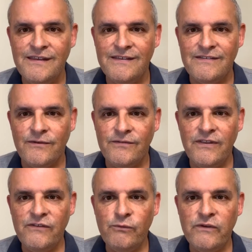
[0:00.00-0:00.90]
So
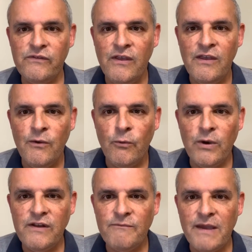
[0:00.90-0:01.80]
this was one
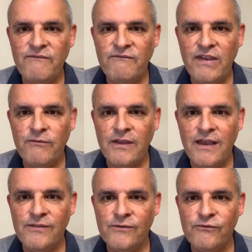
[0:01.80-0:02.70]
of my favorite
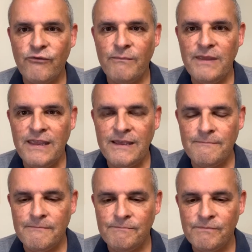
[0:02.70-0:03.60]
others from him.